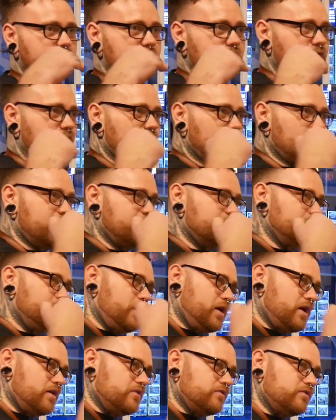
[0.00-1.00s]
a grade
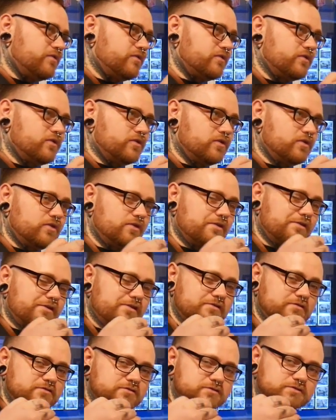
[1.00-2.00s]
above
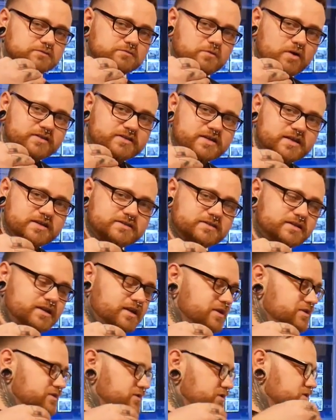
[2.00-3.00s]
my
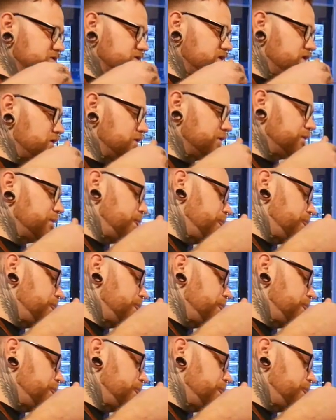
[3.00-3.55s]
destination, so